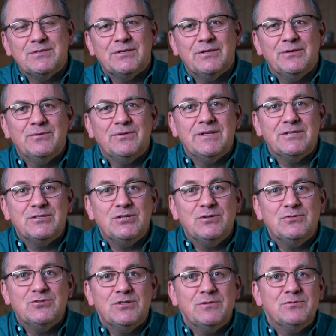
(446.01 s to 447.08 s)
to this
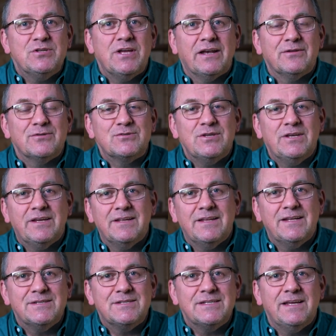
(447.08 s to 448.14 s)
YouTube channel so you can
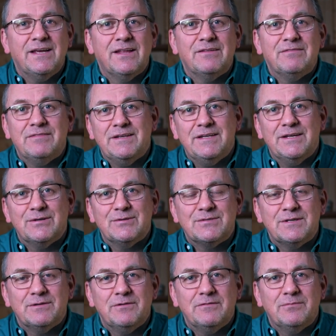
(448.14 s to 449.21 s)
then see other
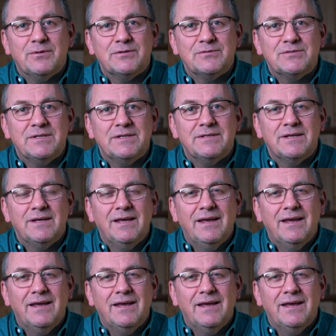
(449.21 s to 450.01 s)
videos that we've posted.